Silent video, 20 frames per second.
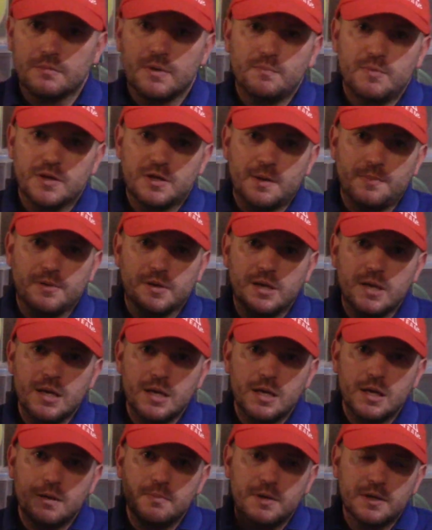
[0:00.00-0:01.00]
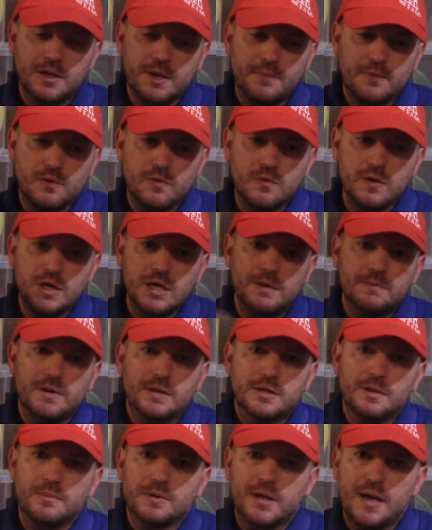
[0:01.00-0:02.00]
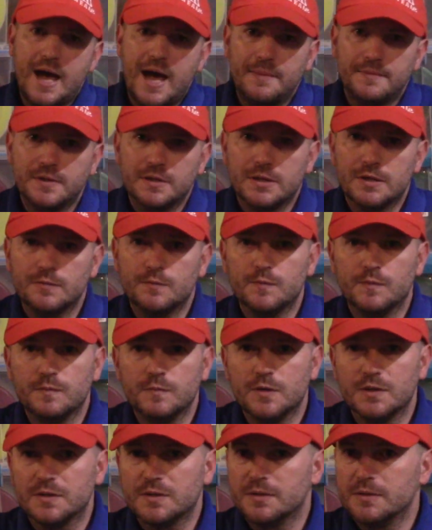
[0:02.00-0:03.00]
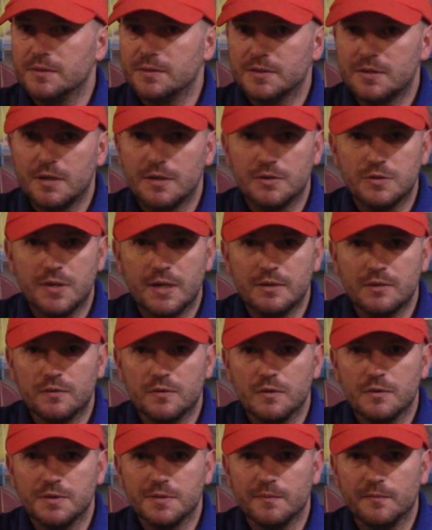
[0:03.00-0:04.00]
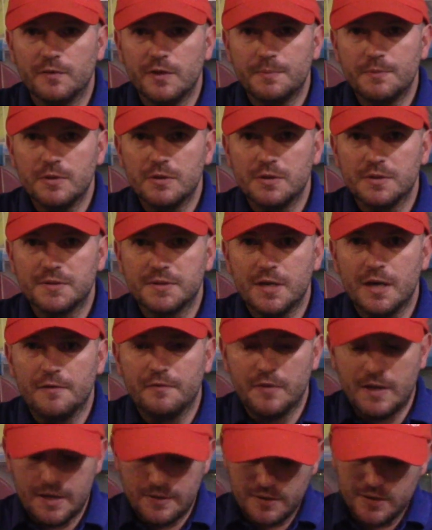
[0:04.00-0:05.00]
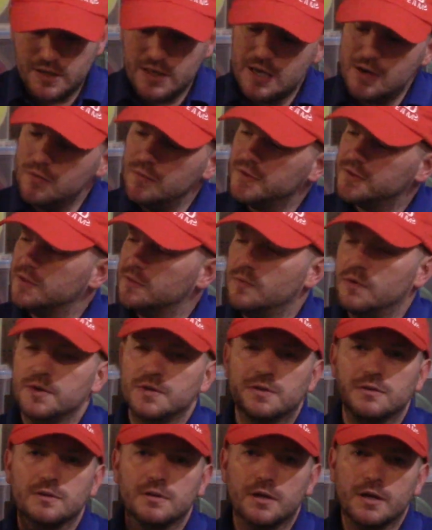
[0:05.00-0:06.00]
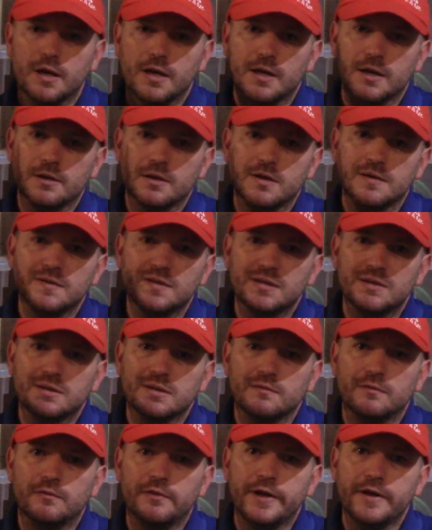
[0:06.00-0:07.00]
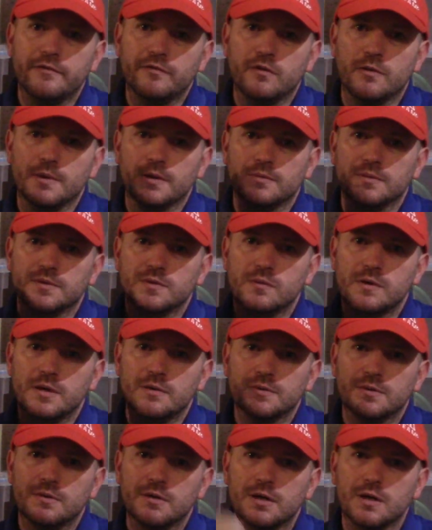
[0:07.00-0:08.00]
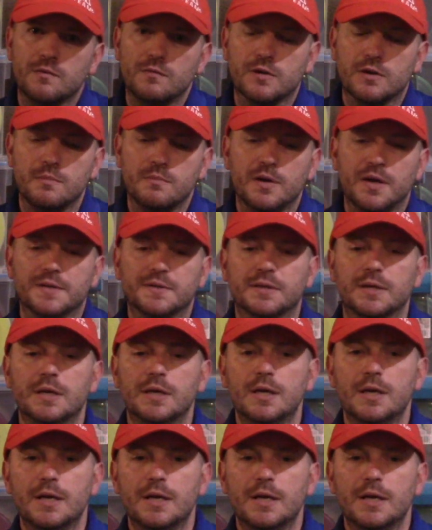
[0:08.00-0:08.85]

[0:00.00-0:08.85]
Picked up a king, picked up a queen, picked up a captain, and just started trying to throw some flippier stuff. And the king was the most consistent flight for me. It was the one I was clicking with the best.